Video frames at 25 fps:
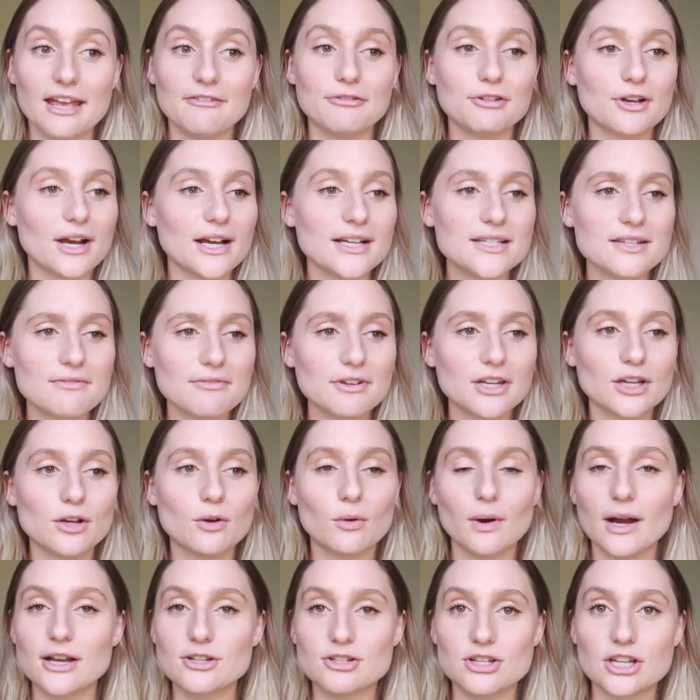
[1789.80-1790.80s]
If you guys have any
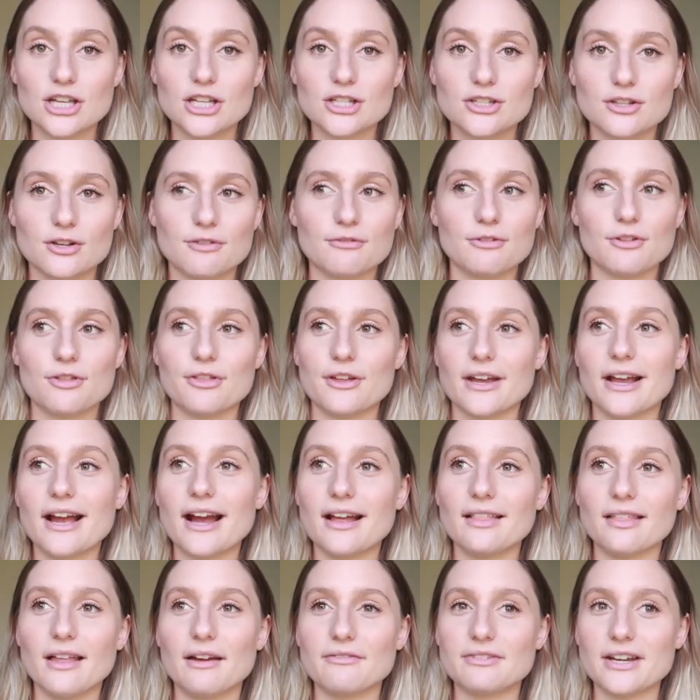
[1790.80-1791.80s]
questions, or if you think
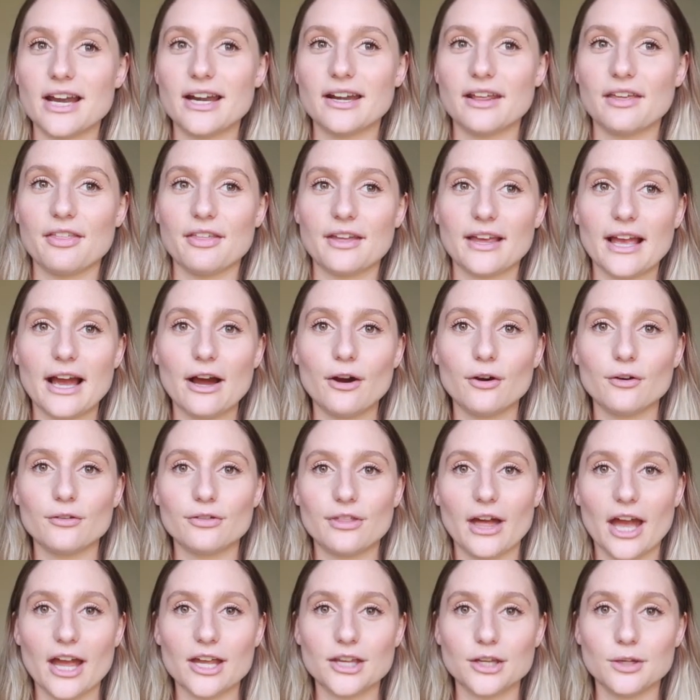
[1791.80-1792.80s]
I left anything
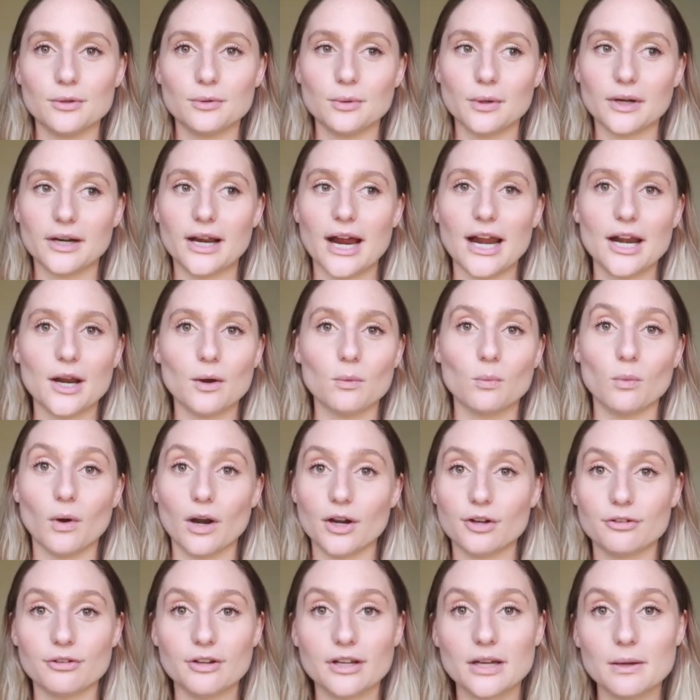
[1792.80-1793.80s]
out that you were kind of
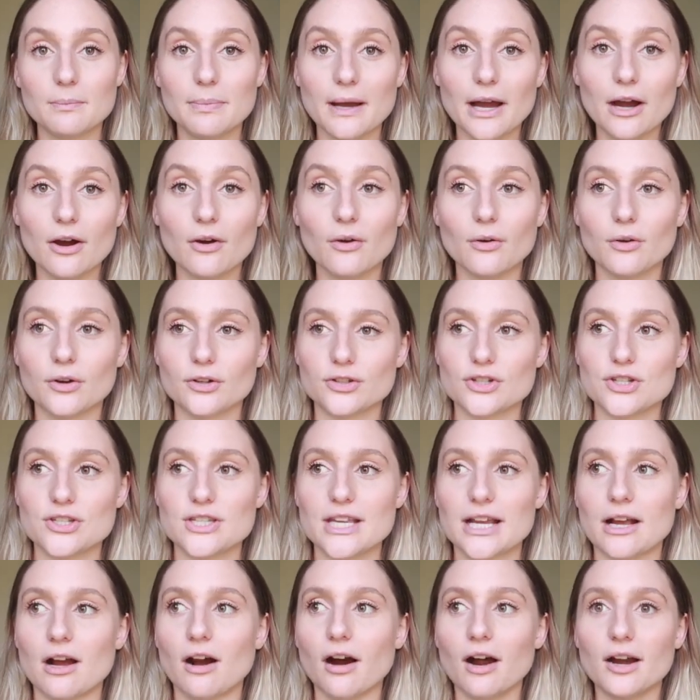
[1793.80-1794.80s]
wondering about, or just
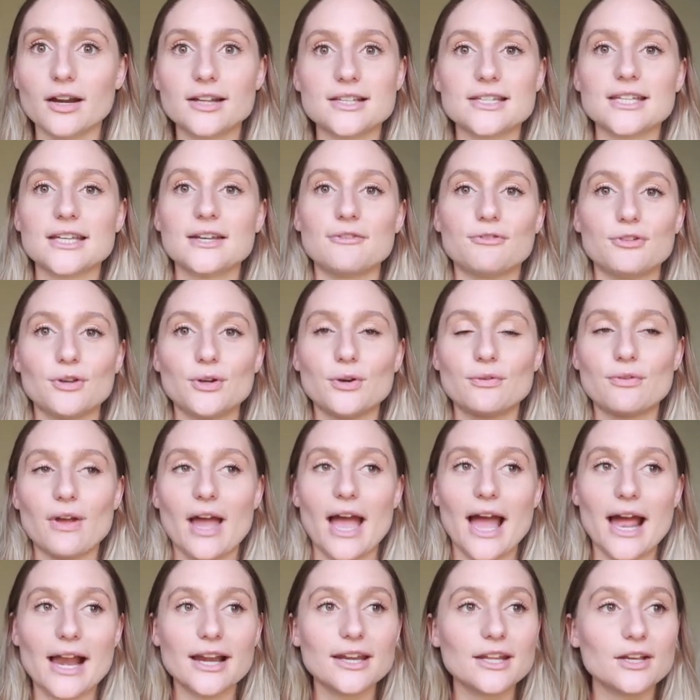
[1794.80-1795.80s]
like honestly, if you have
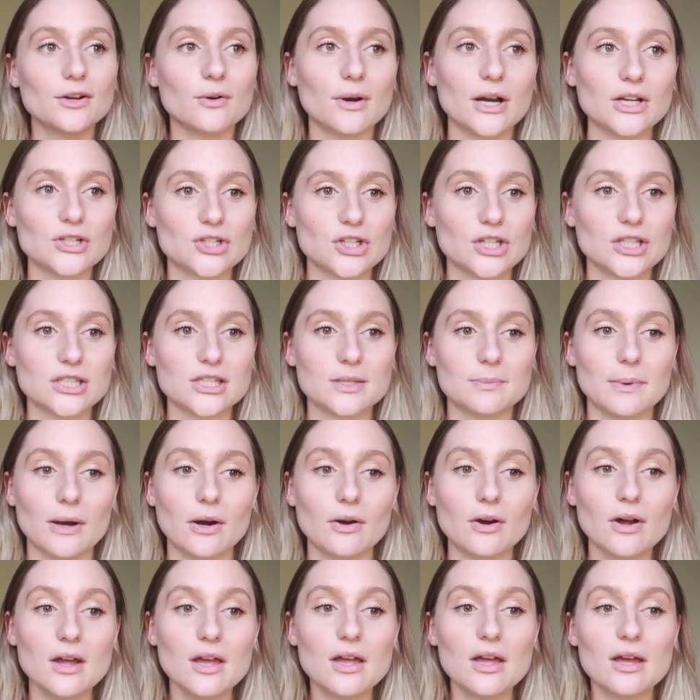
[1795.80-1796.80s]
any questions
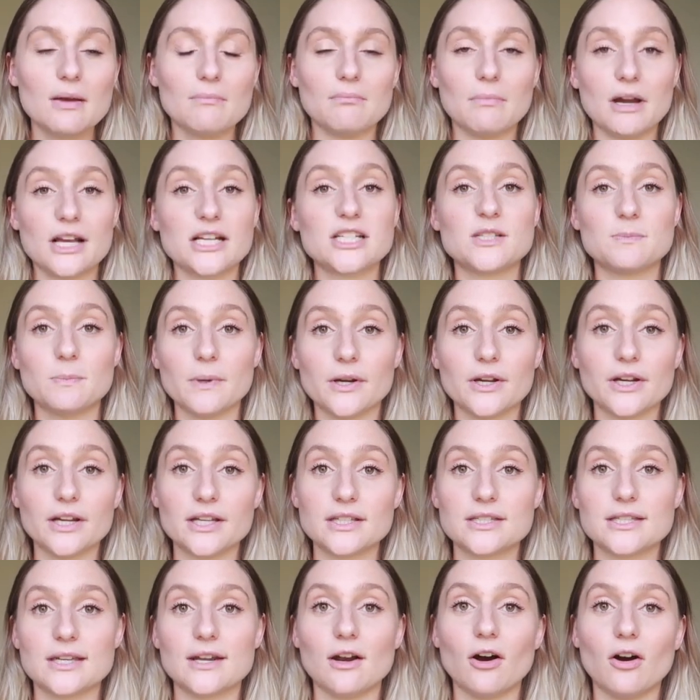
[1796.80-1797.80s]
about my
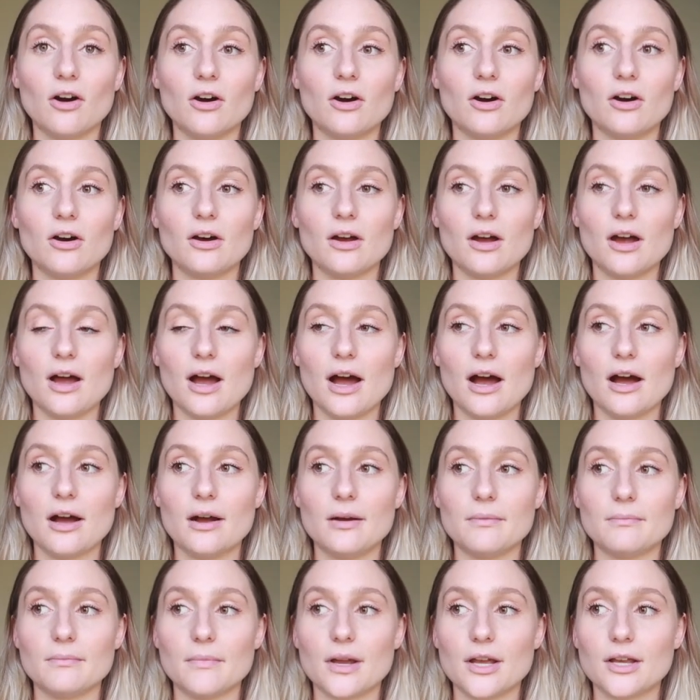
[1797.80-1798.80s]
experience at all,
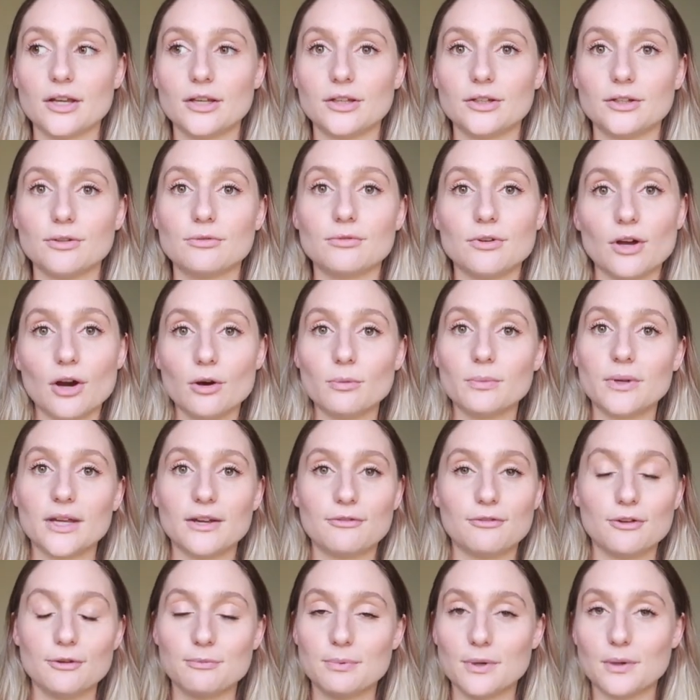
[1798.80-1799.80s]
you know me,
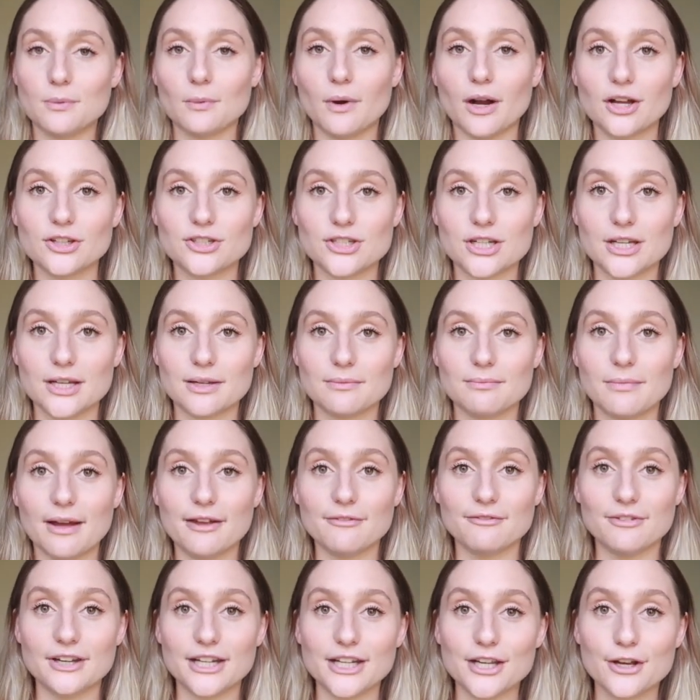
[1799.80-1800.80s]
if you've been watching
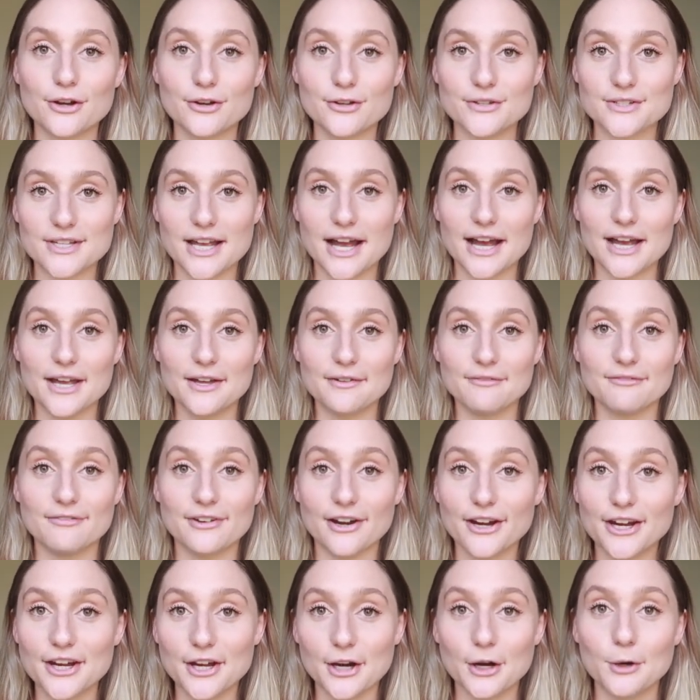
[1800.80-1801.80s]
my videos, I am
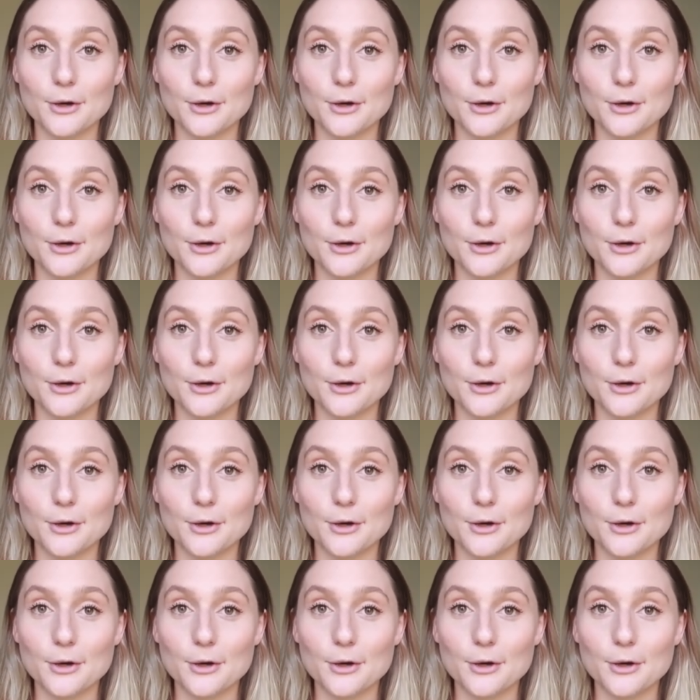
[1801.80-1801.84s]
very